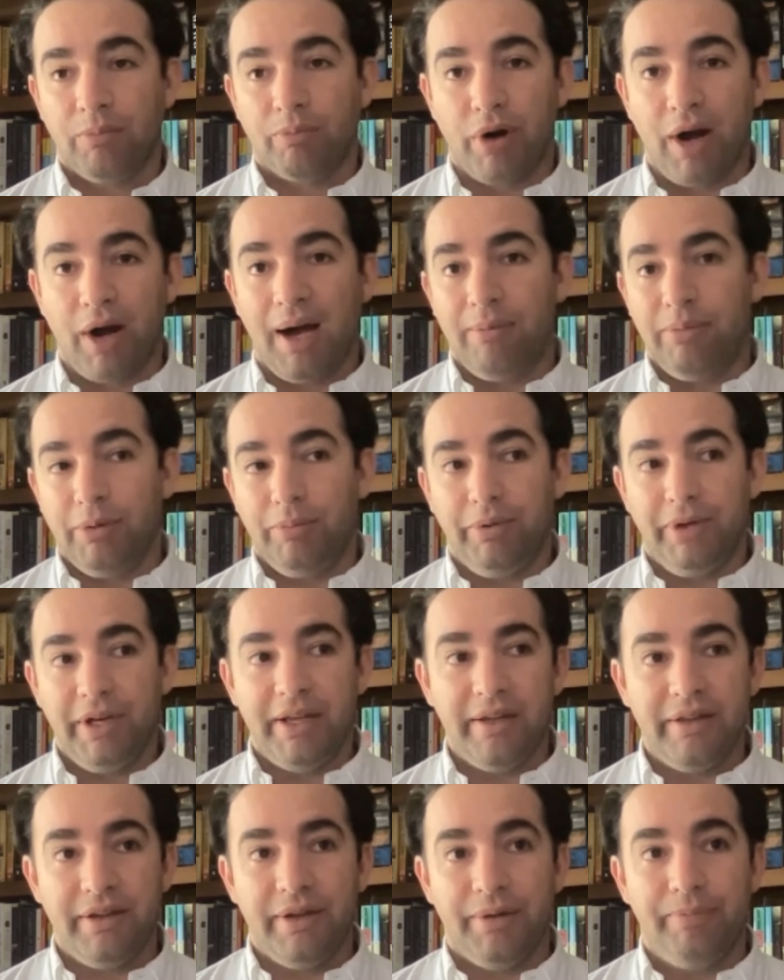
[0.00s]

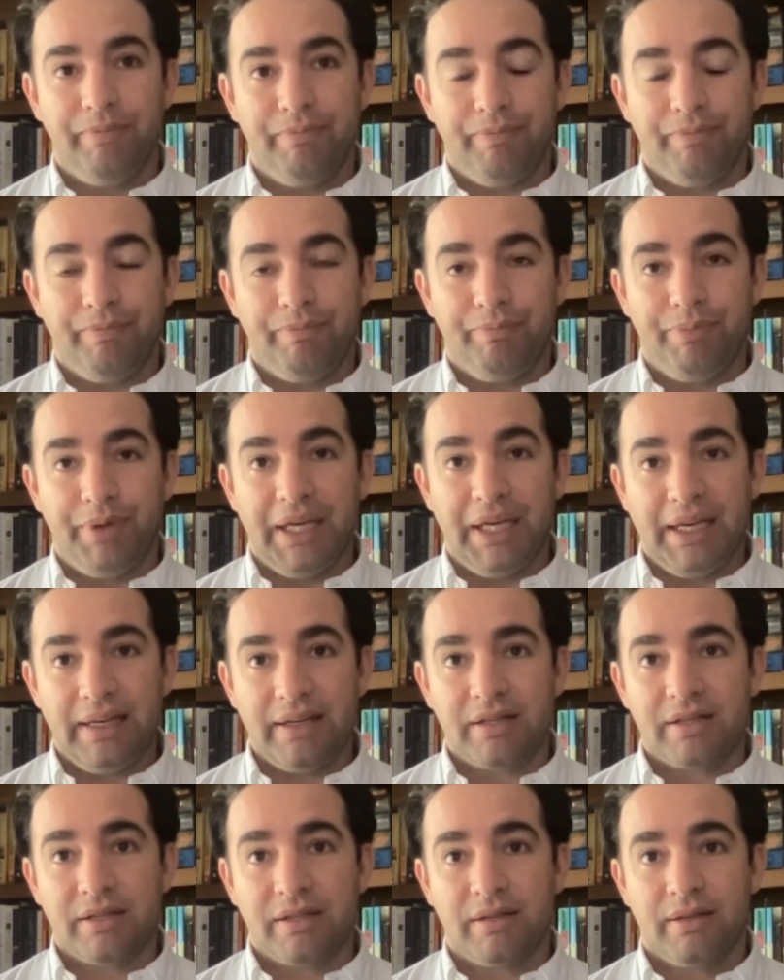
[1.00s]
Probably the
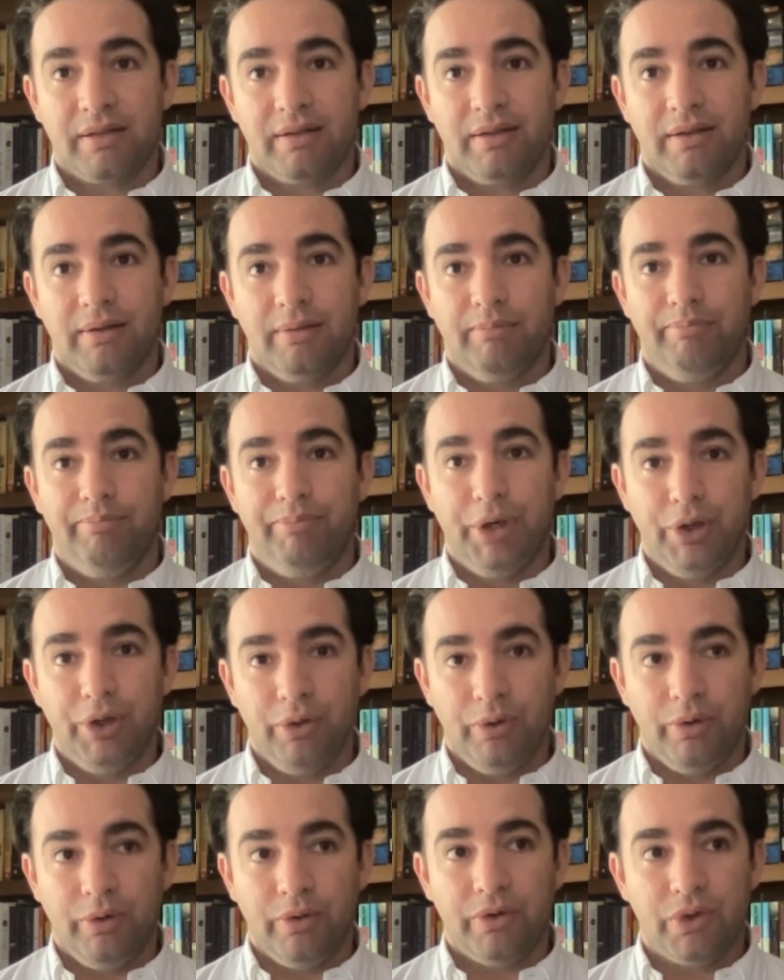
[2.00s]
biggest
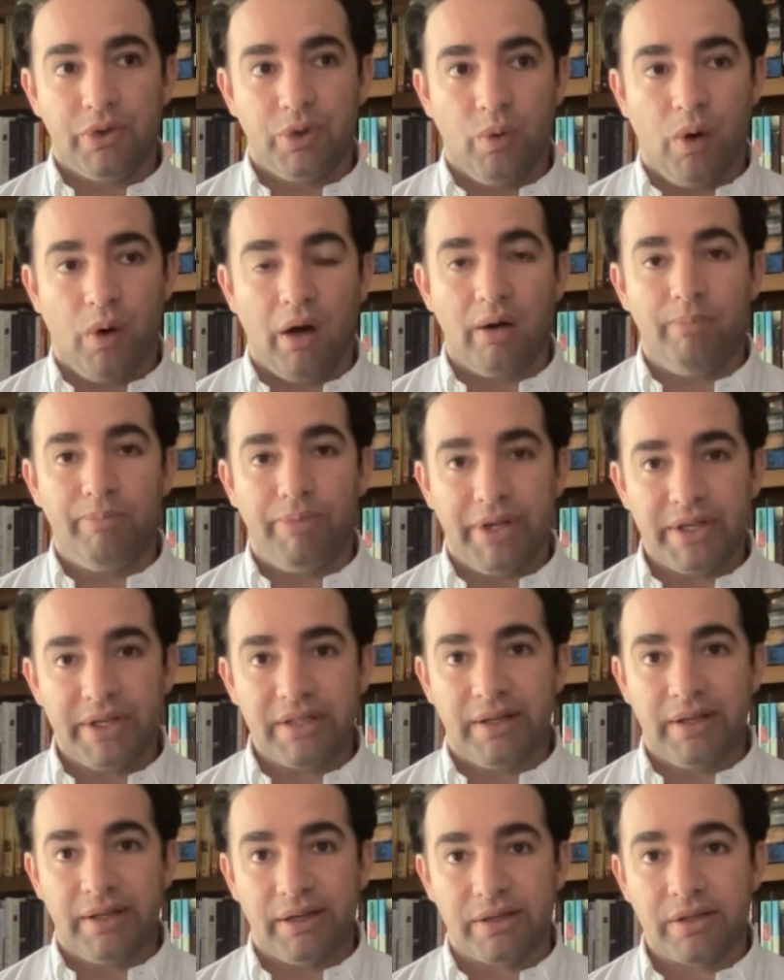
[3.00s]
boon to our
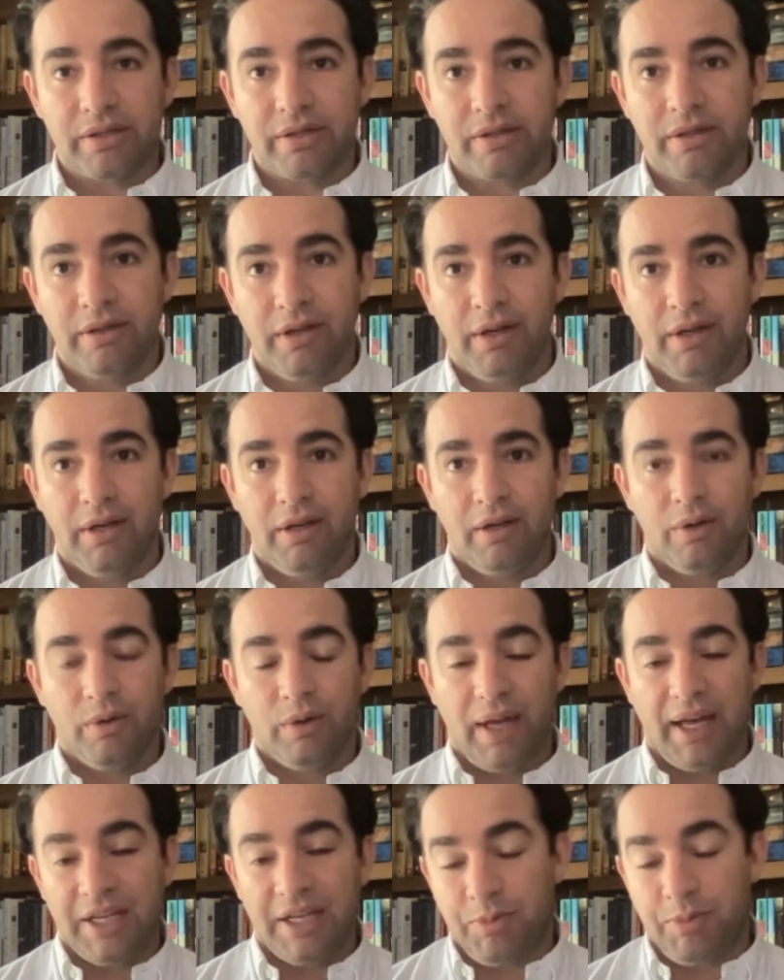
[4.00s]
business
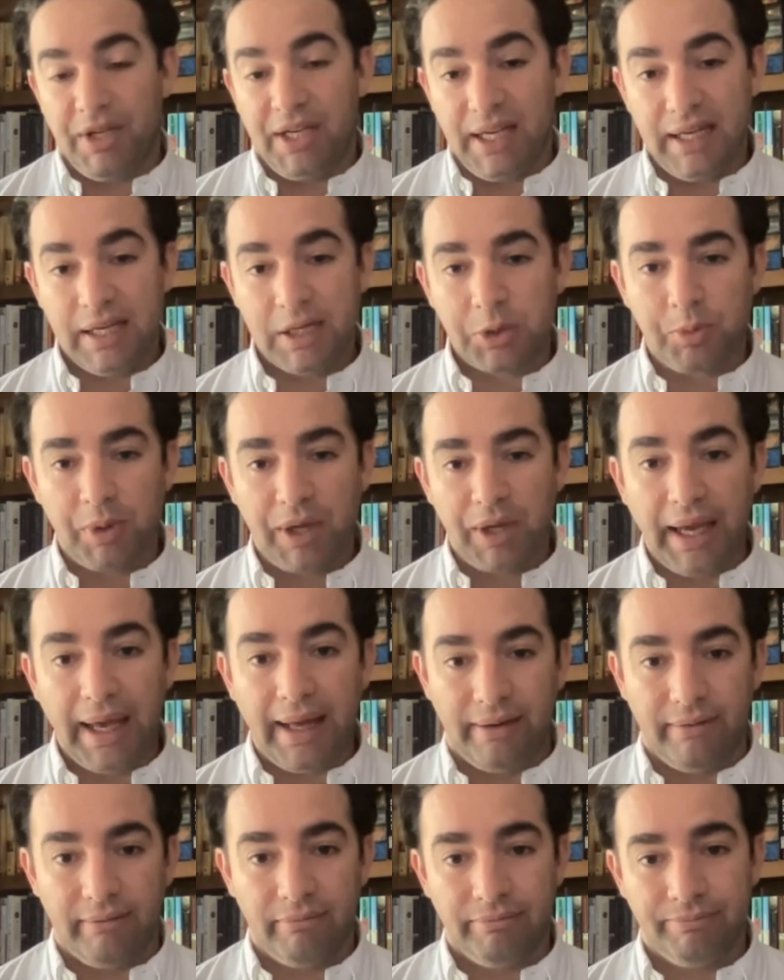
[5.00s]
has been
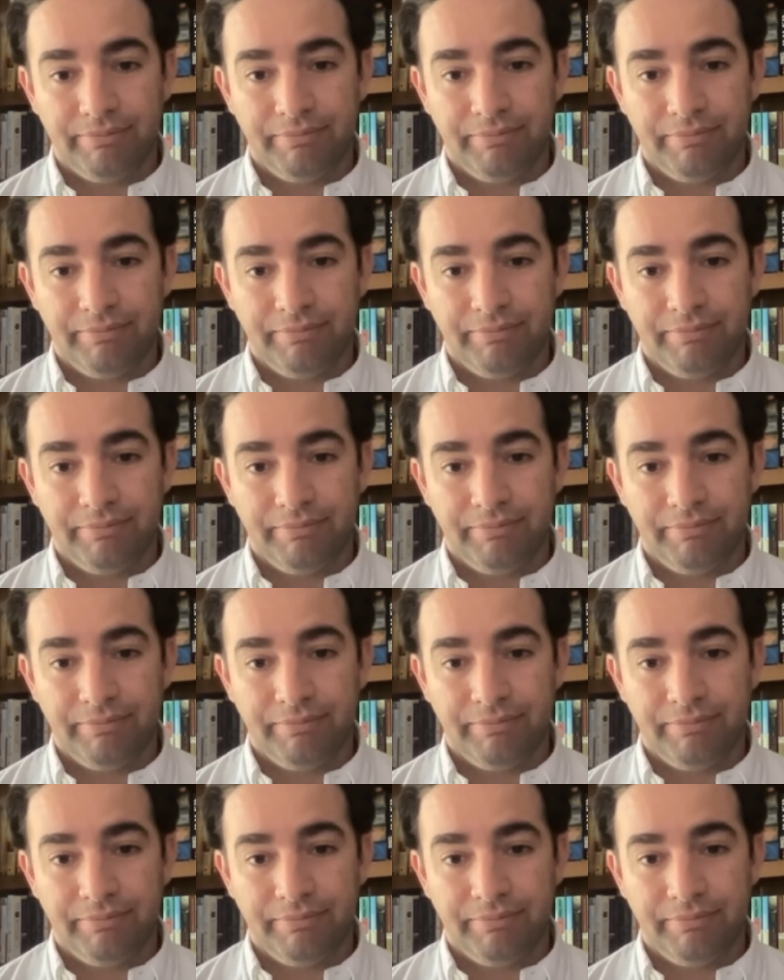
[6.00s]
ESPN,